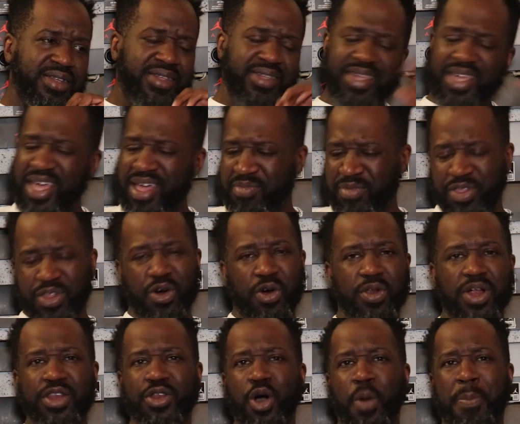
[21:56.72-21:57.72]
Yeah, a
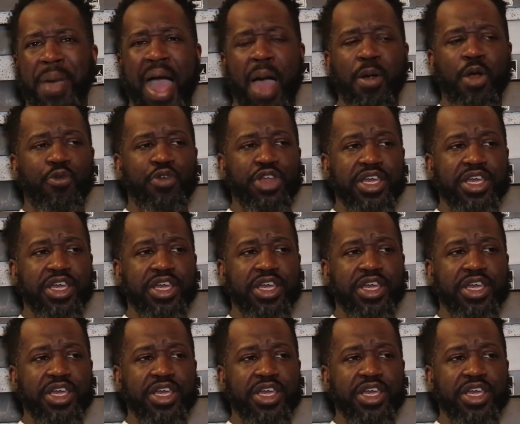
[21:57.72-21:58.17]
little power